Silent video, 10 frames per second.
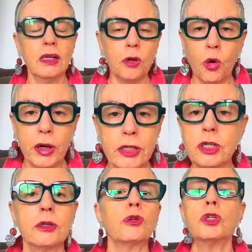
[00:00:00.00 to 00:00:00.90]
or
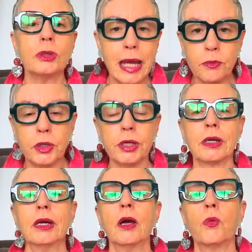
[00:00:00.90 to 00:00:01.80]
into your network
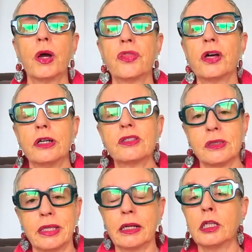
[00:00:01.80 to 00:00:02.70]
where those
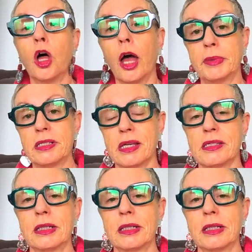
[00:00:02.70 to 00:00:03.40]
that alignment doesn't